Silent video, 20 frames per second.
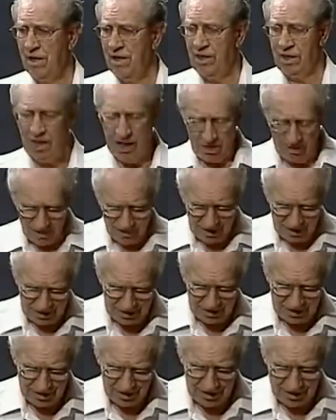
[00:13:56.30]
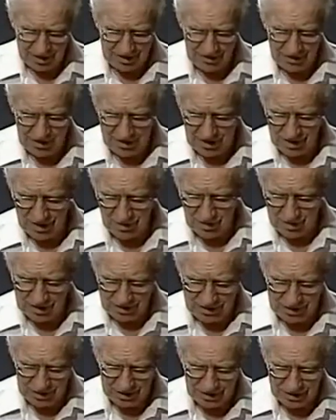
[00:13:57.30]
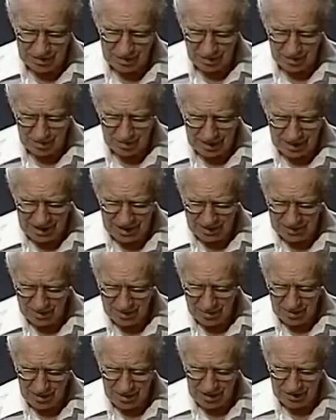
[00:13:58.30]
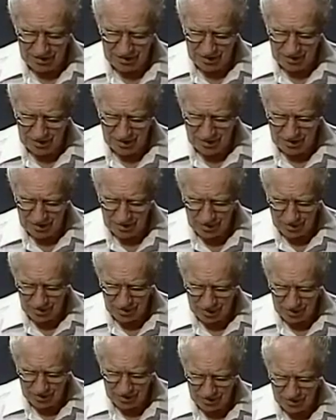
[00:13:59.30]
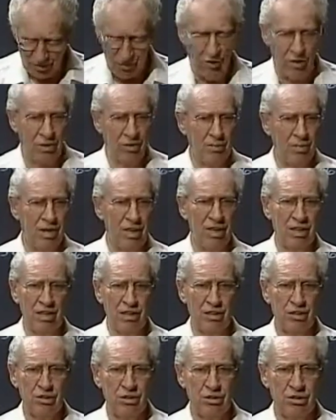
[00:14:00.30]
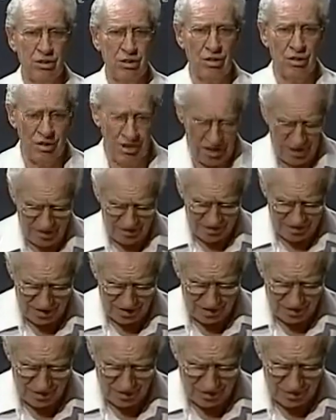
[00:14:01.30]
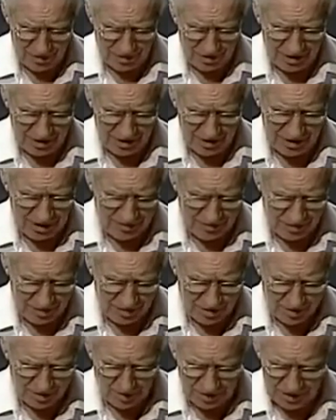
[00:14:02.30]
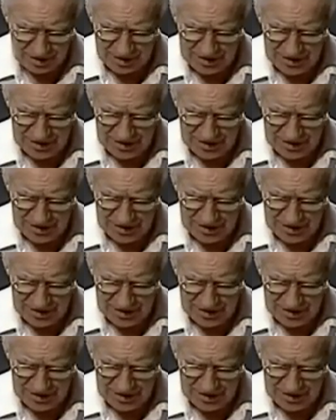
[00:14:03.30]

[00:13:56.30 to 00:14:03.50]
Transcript: Now, I can think of another one. Let's go back to Matthew 24. I'll shoot the whole half hour before I get out of verse 1.